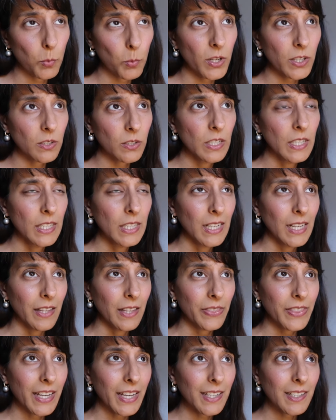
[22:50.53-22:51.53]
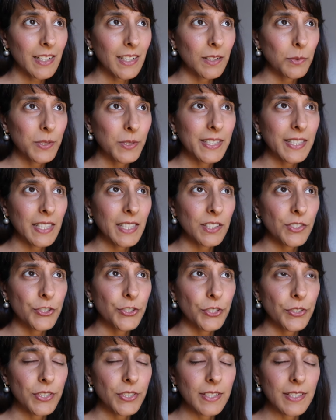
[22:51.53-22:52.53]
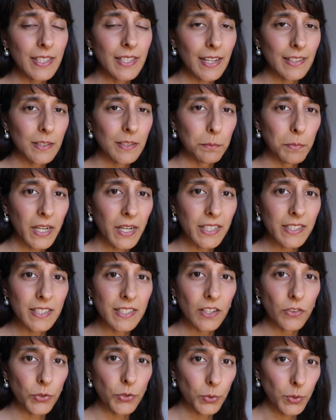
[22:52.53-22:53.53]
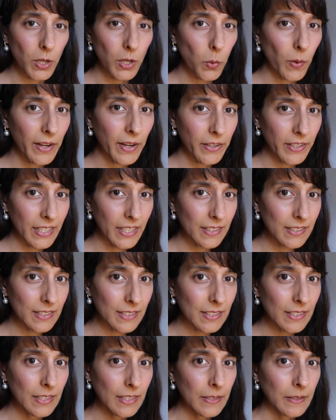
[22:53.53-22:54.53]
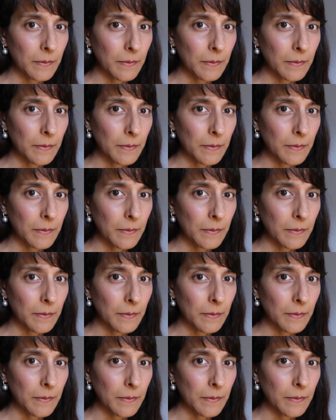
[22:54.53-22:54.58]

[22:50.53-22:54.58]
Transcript: Well, that I would say is due to Saturn passing through Aquarius.